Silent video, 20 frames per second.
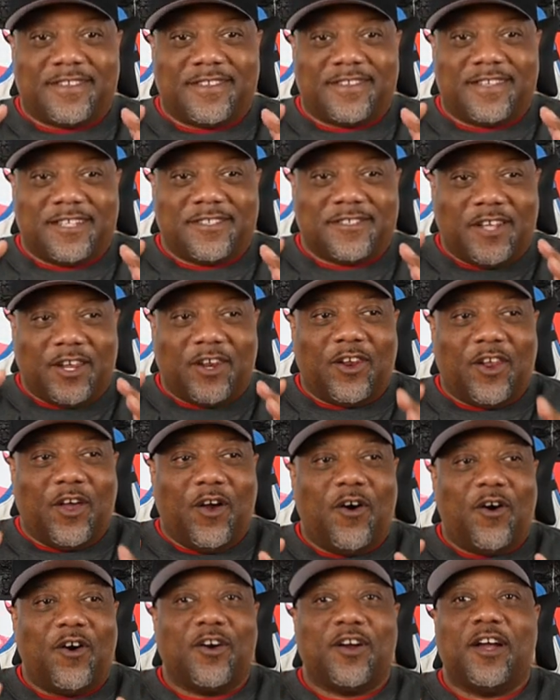that's a
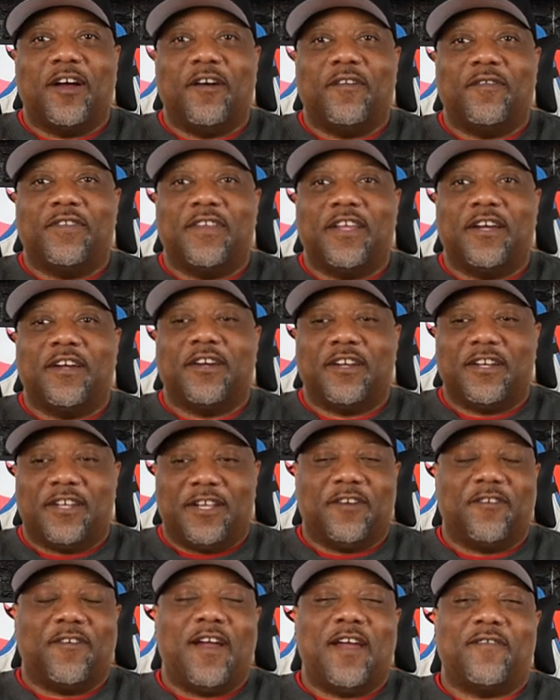log of their,
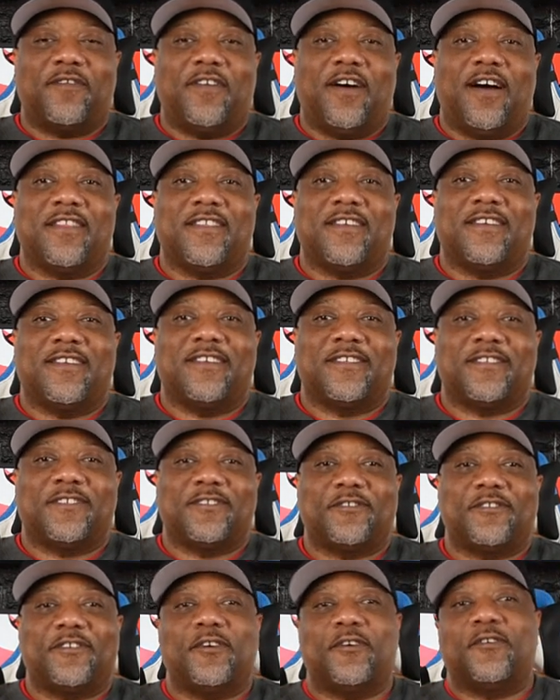their grandfather.
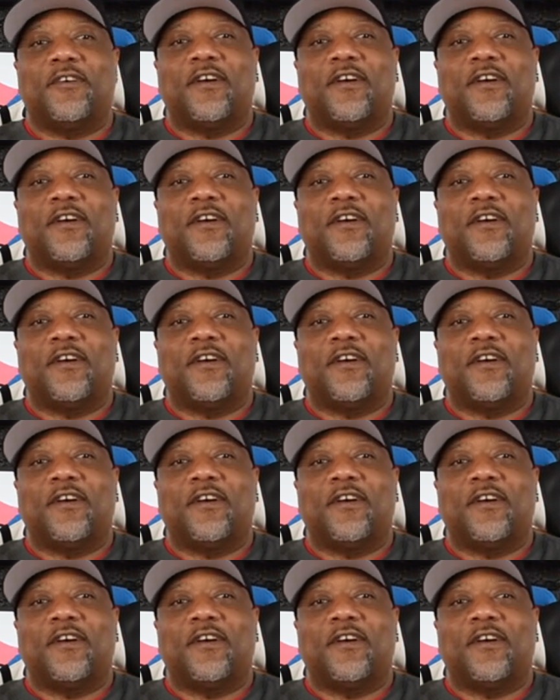So